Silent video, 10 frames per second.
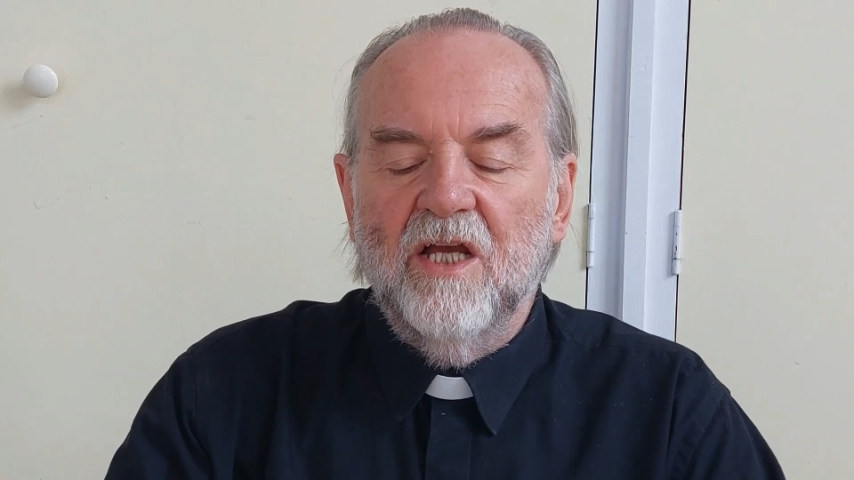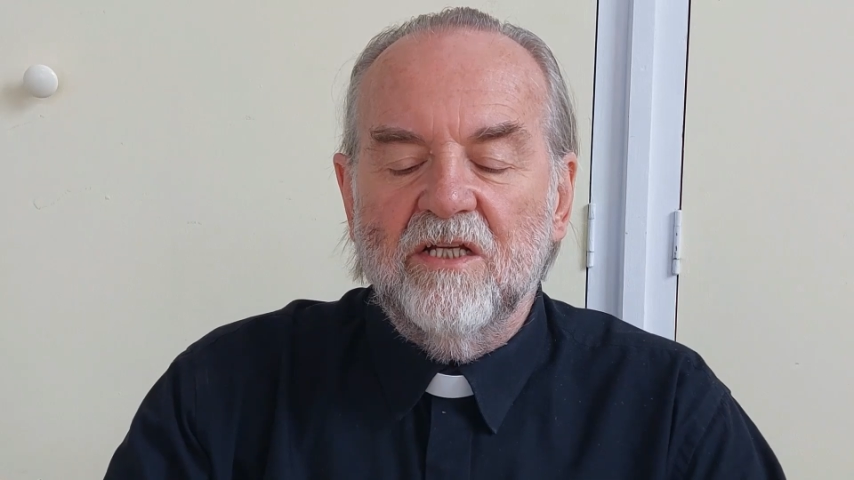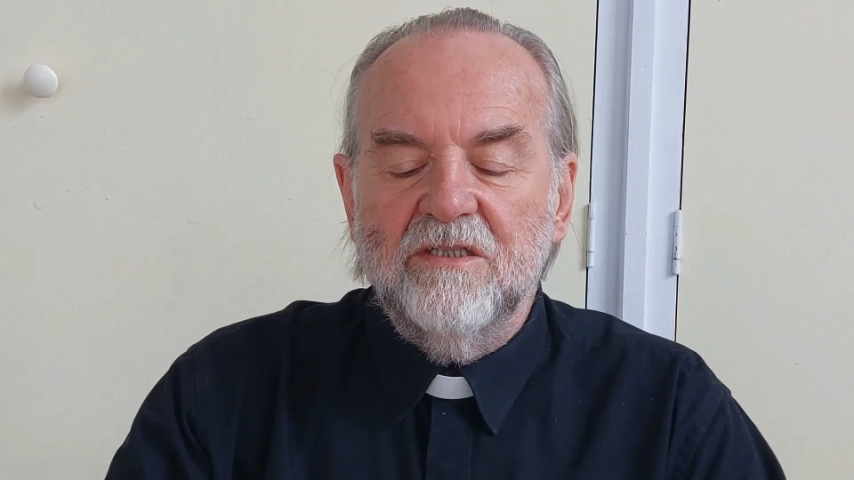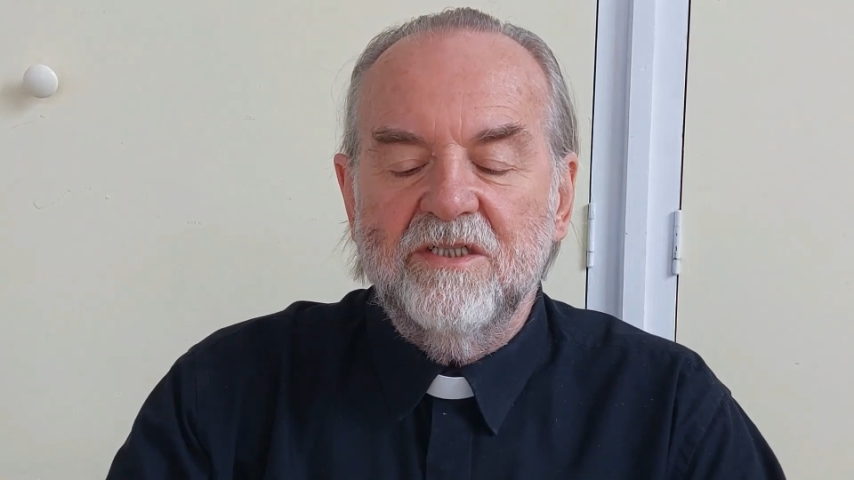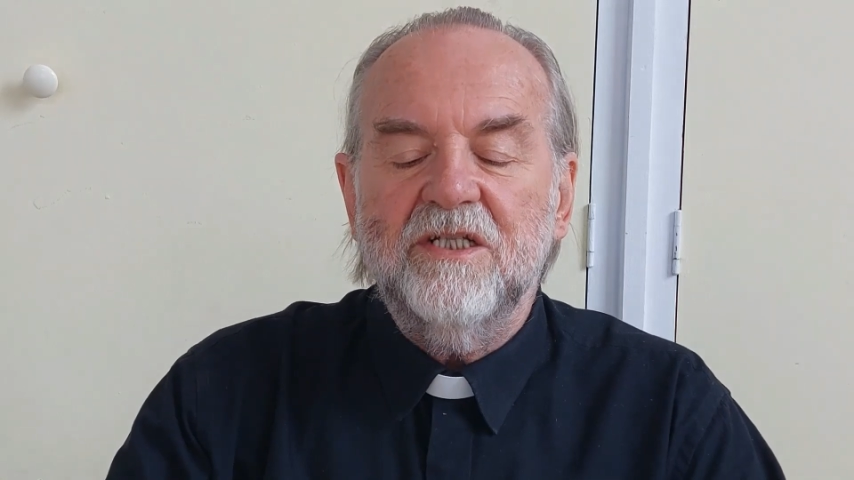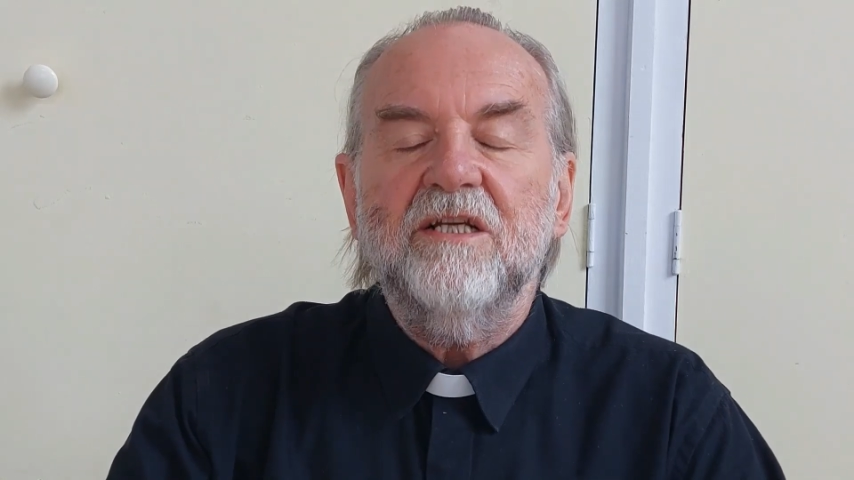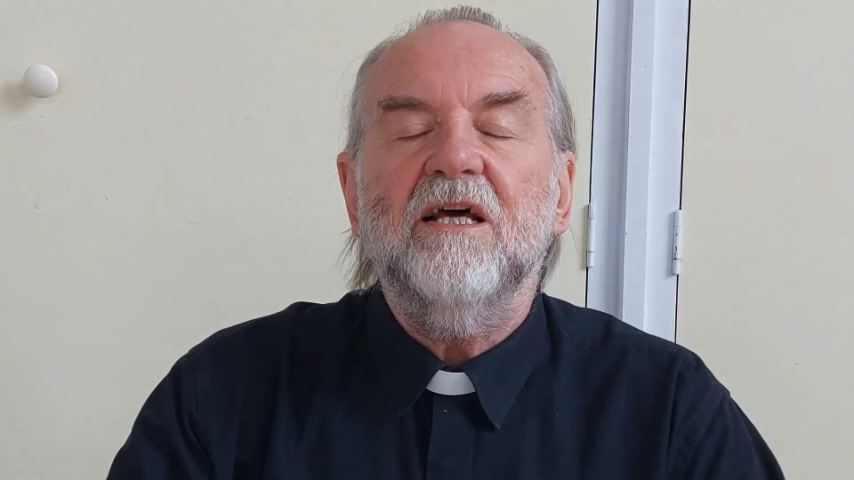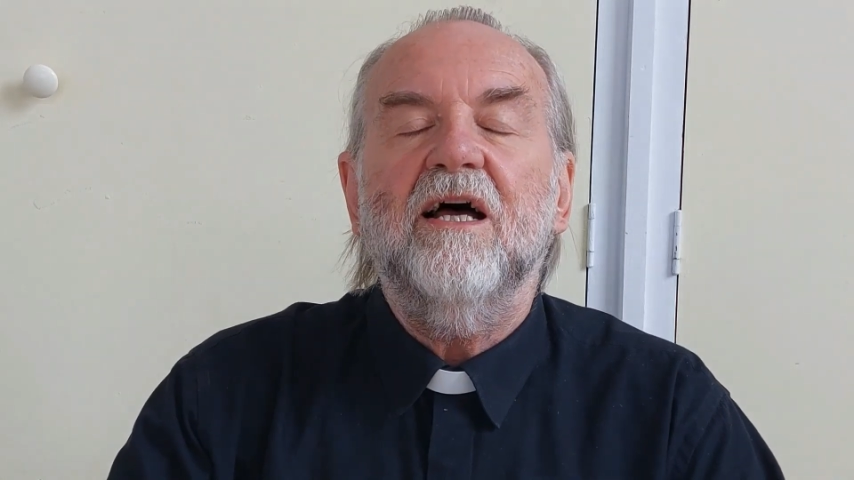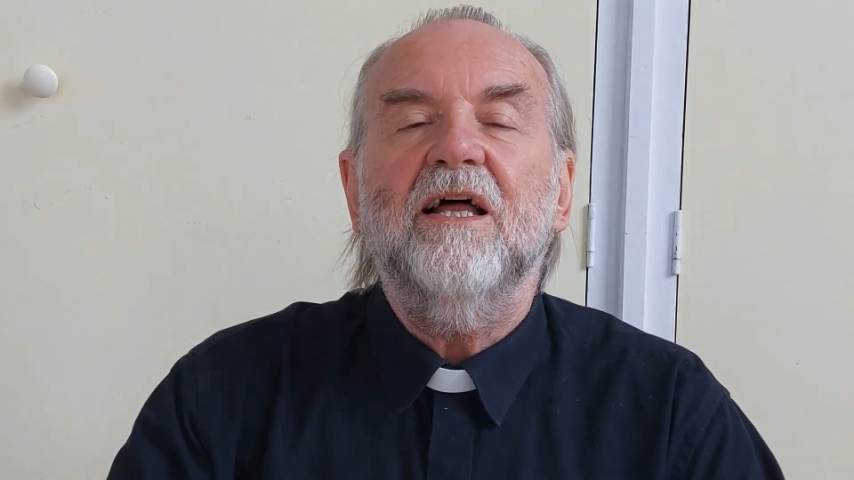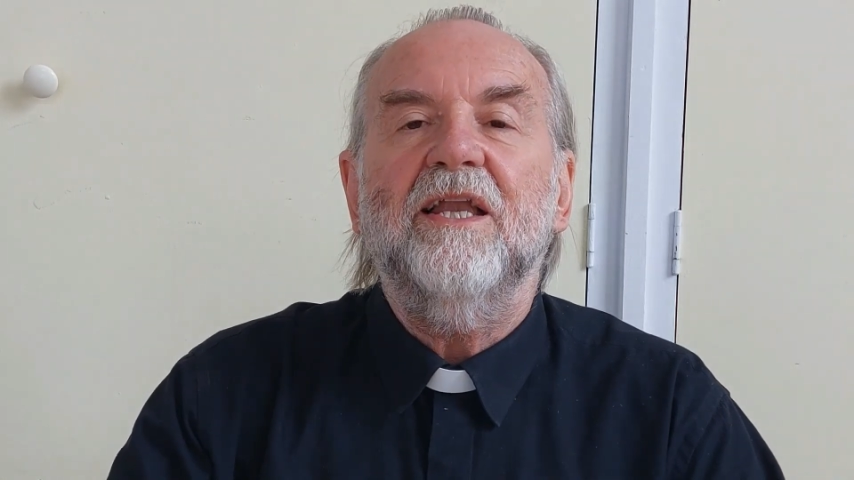
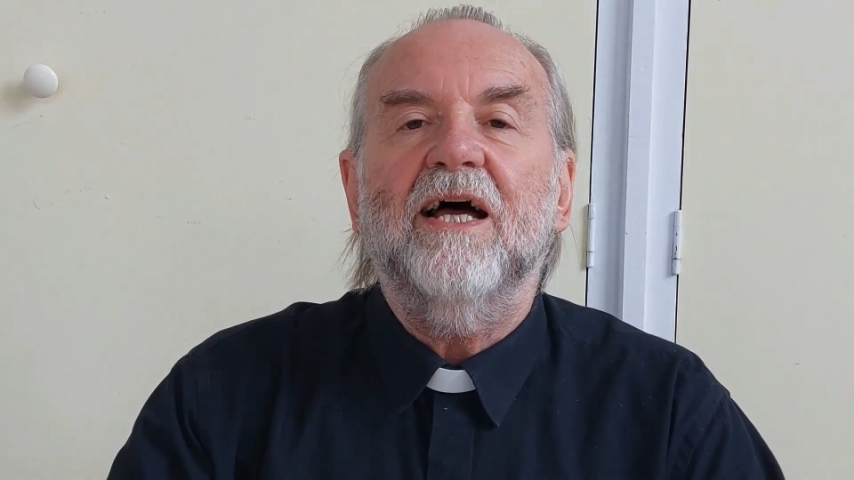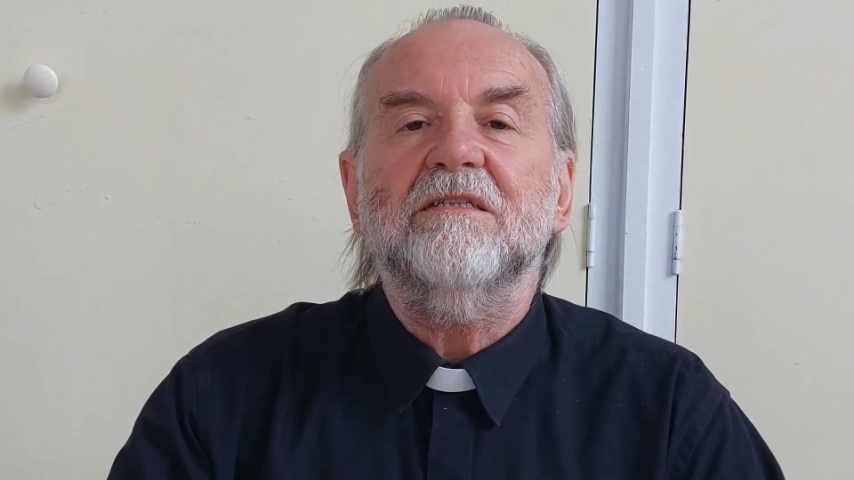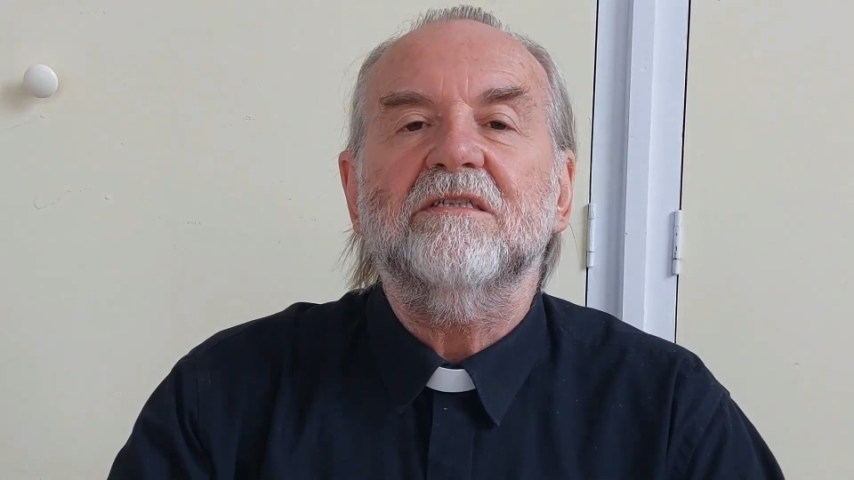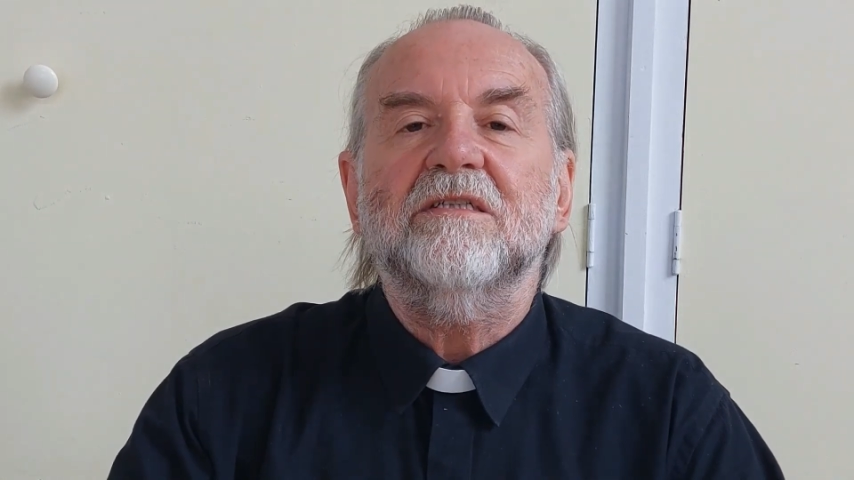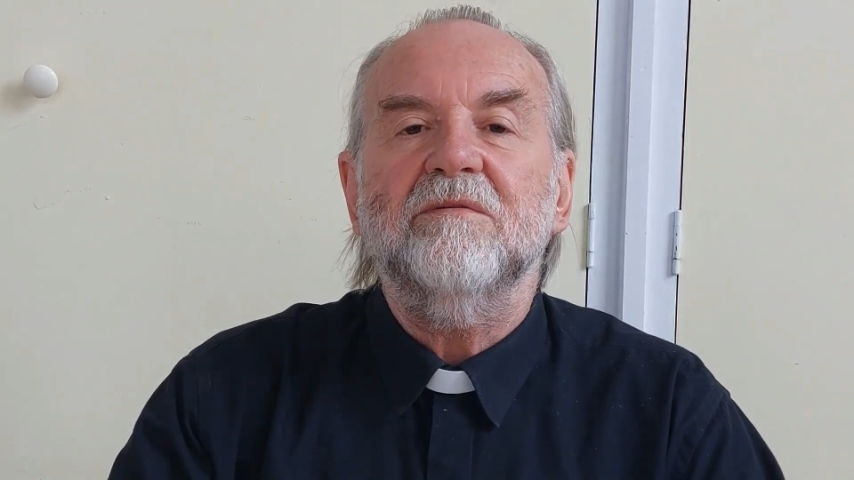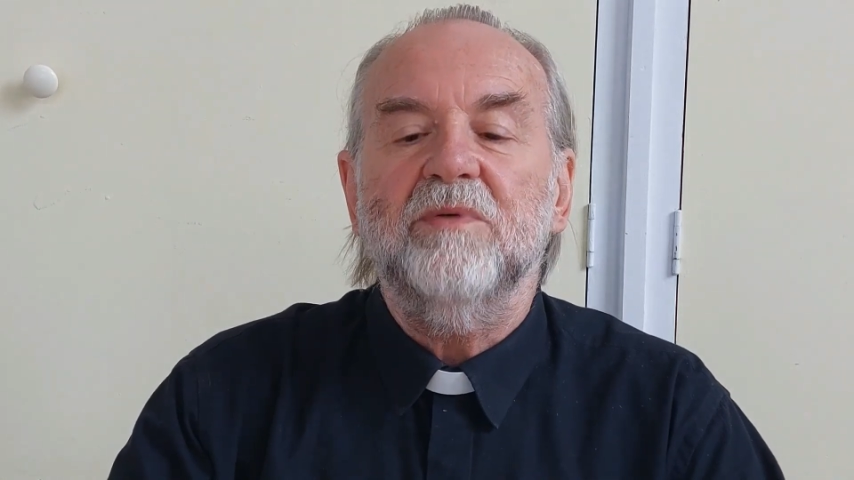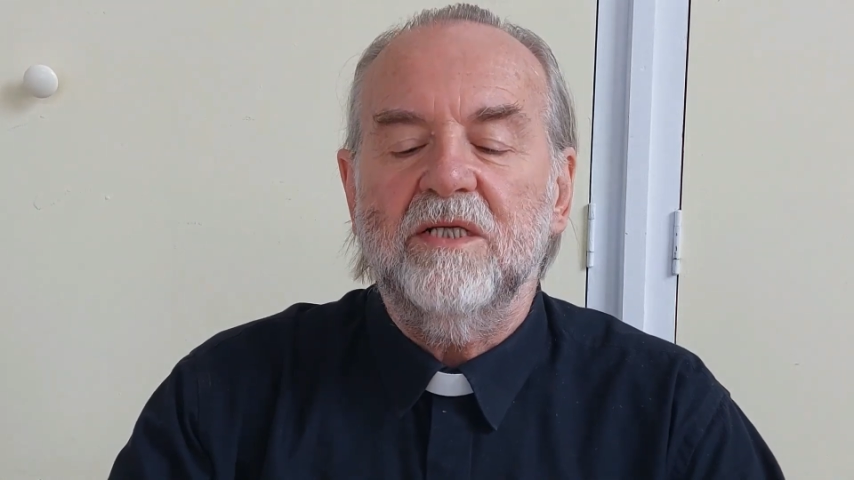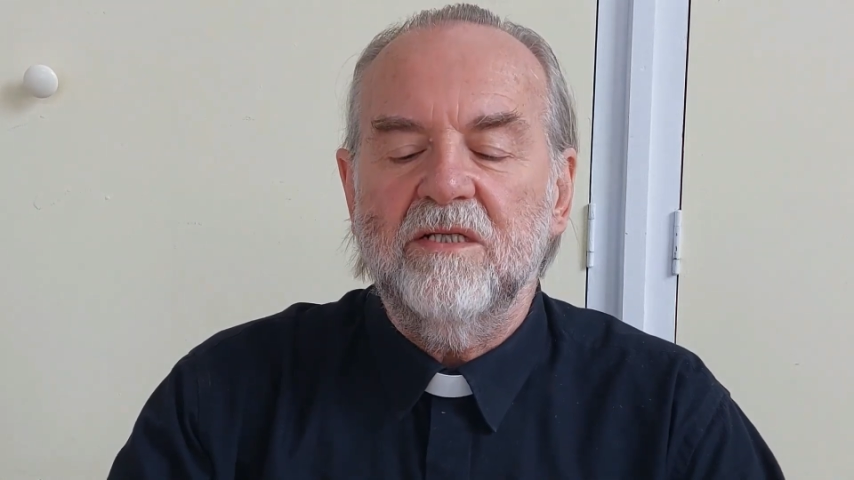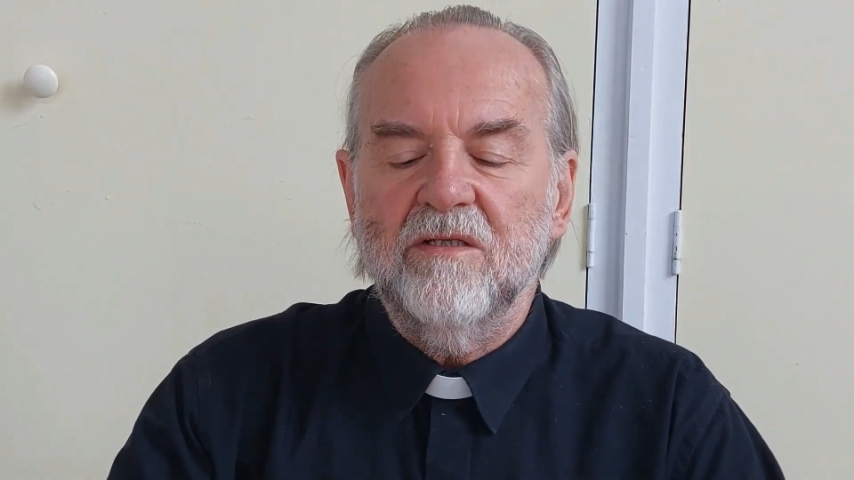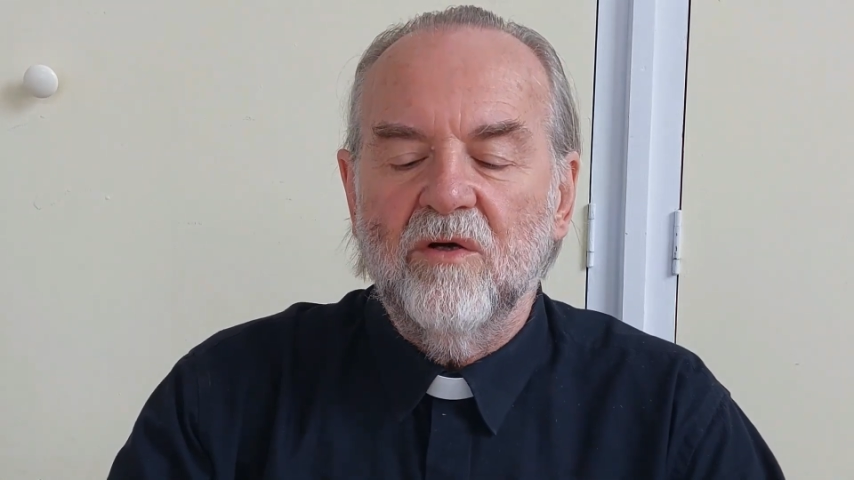Consider and answer
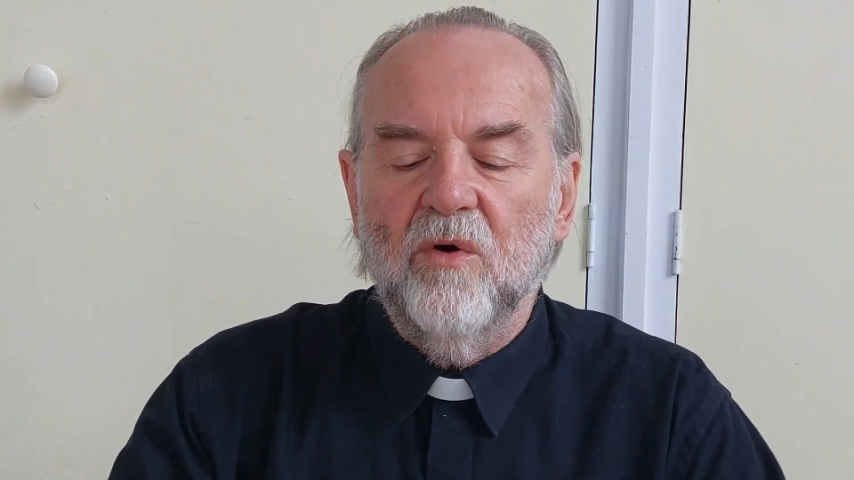me,